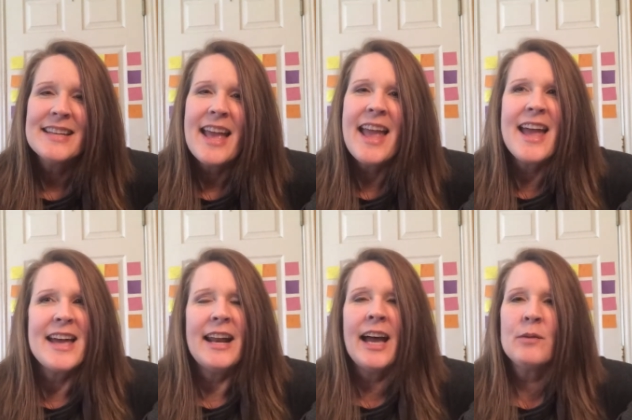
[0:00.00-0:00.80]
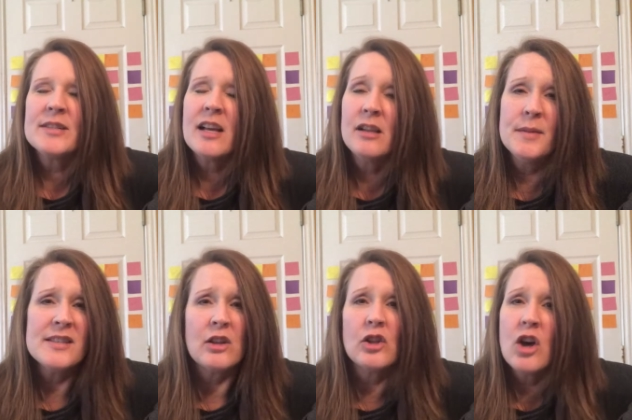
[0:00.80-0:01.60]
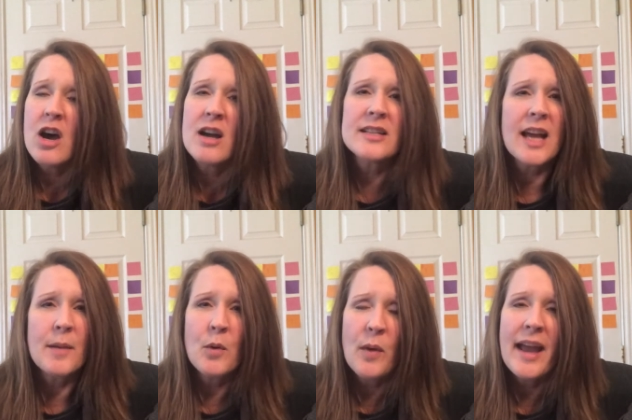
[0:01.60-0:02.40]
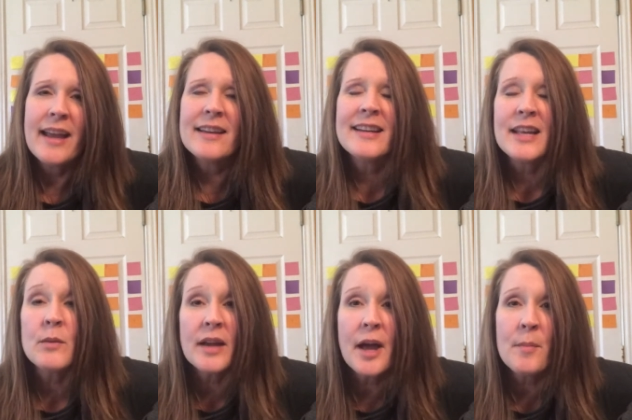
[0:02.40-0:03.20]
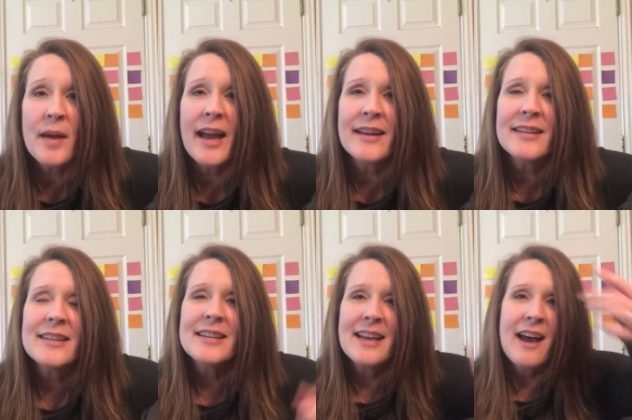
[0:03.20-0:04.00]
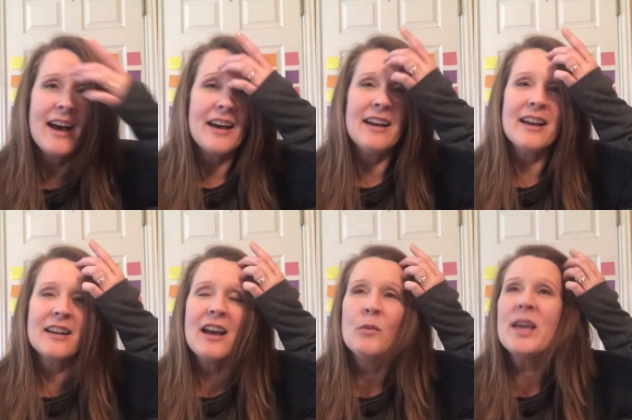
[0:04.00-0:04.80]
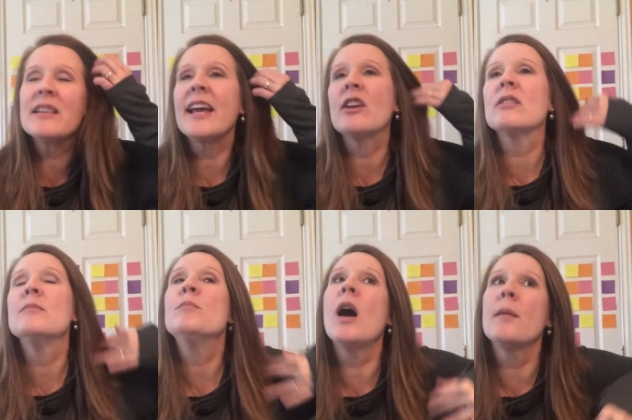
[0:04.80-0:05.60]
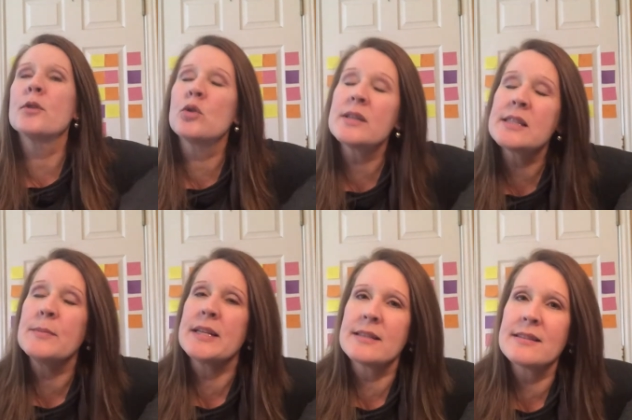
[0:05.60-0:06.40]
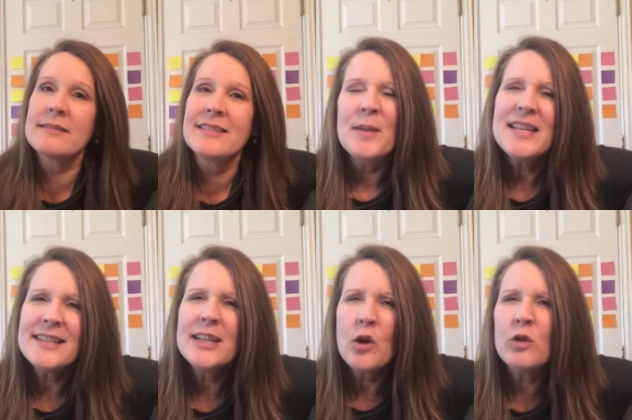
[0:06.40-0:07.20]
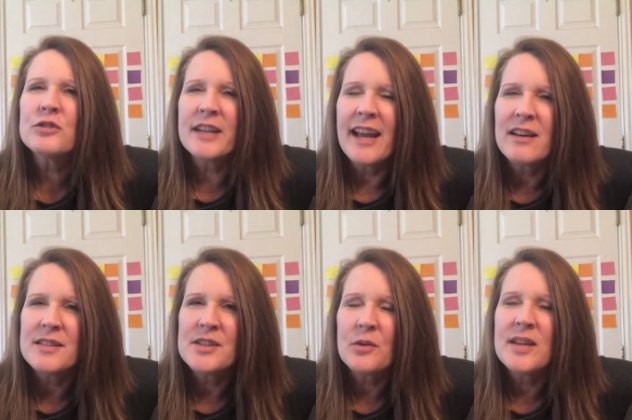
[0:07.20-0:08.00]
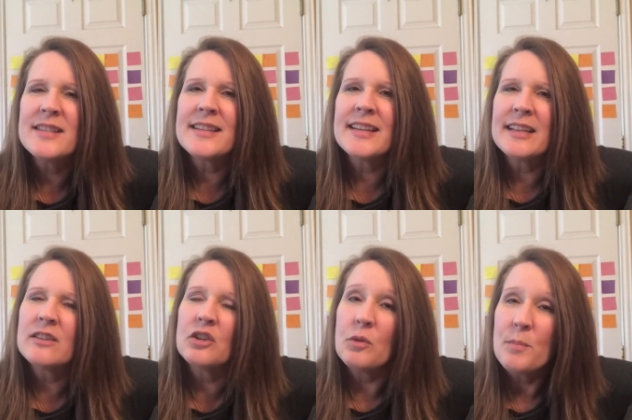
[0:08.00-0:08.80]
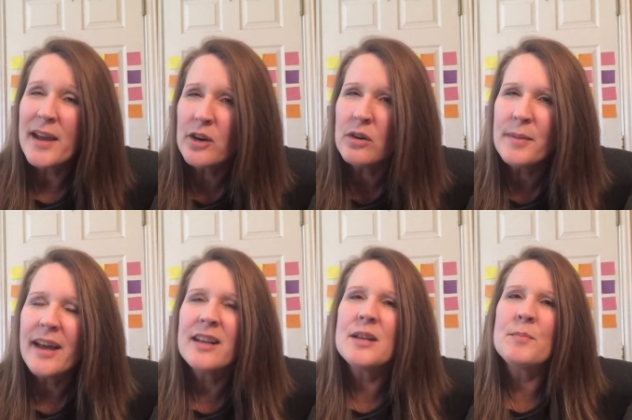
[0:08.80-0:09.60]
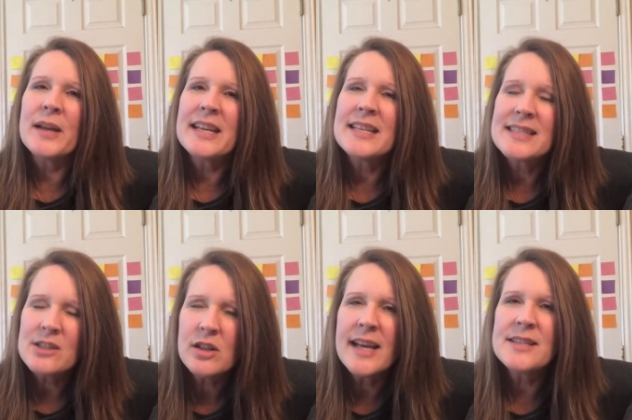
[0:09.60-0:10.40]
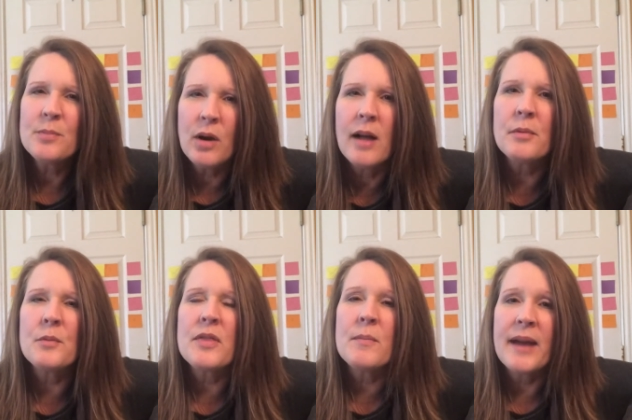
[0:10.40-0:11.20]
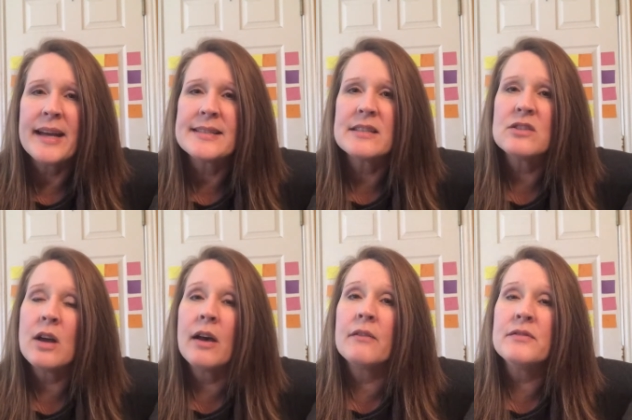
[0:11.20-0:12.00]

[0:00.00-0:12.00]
And I would tell him it's a long time away, and he would come back a week later, Mom, Christmas. He's getting older now, so he's getting a little better about it, but he still has a problem with the passage of